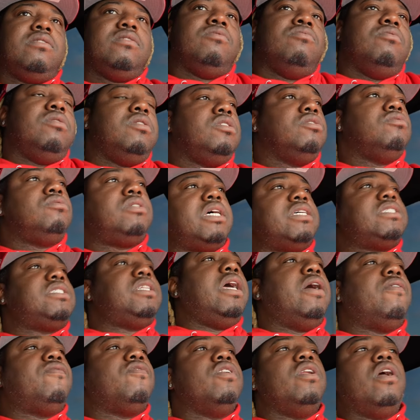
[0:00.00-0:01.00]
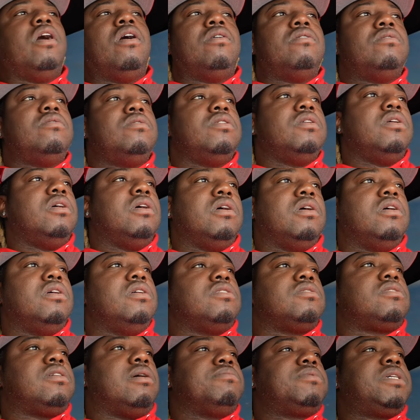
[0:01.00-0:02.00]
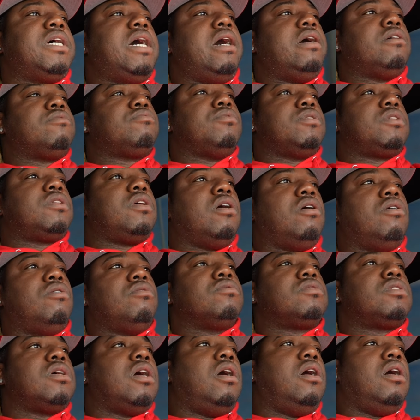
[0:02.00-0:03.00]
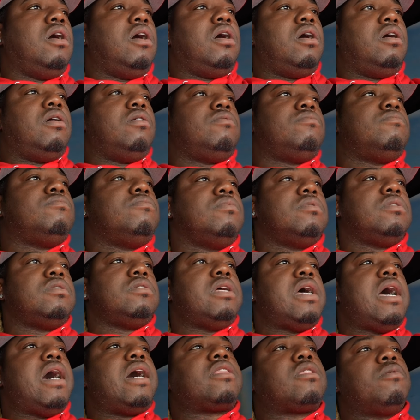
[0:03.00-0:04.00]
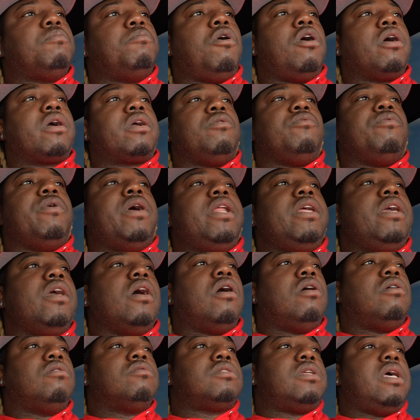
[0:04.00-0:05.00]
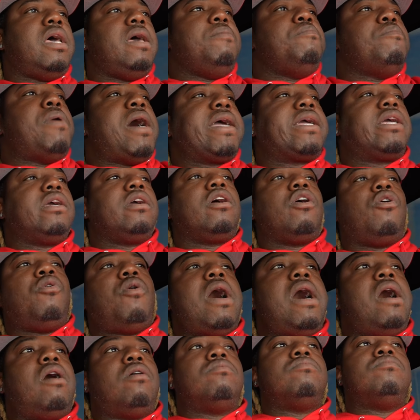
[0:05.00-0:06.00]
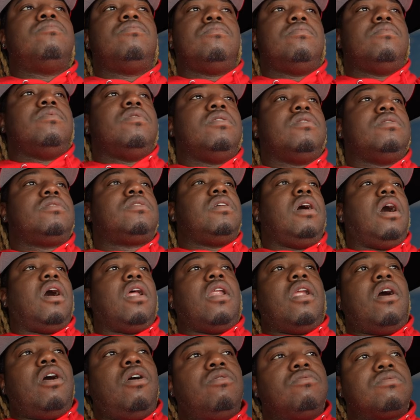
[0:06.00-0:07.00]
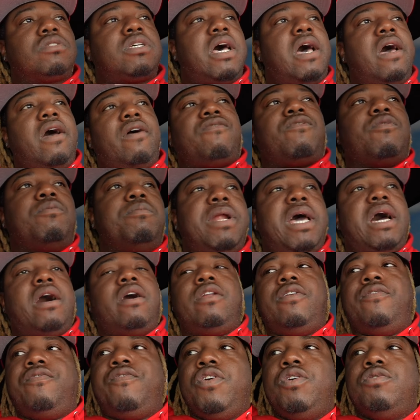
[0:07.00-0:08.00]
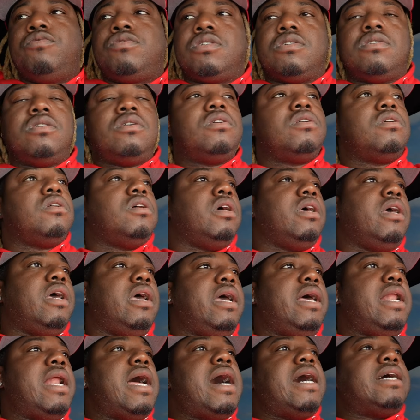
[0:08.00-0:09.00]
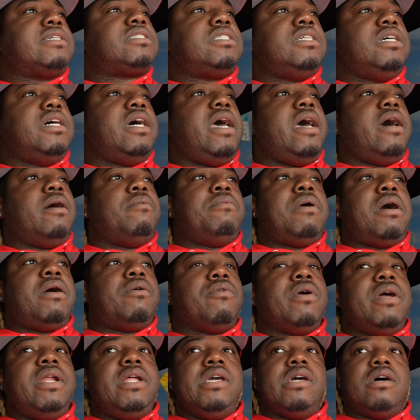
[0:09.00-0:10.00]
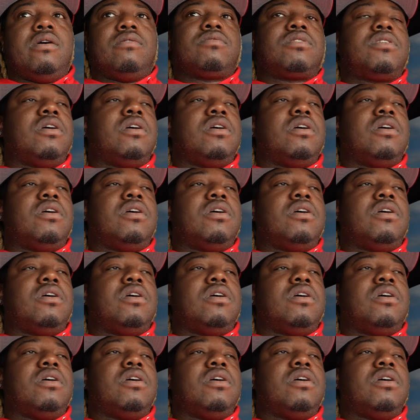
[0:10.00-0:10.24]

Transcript: You, you just never know. Sometimes with those uh, aftermarket radios, it might can go out a long time from now in the future and i still have my radio.